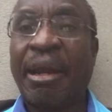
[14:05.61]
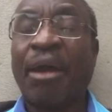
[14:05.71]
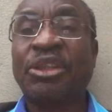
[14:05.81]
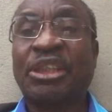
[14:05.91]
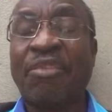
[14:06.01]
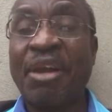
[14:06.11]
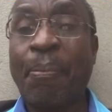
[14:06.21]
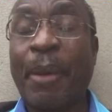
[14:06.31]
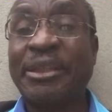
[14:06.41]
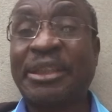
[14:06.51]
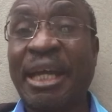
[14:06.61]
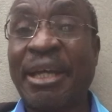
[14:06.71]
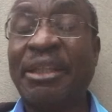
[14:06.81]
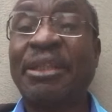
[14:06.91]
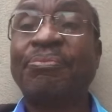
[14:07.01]
Now, seven
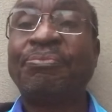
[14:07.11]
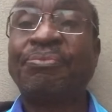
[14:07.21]
percent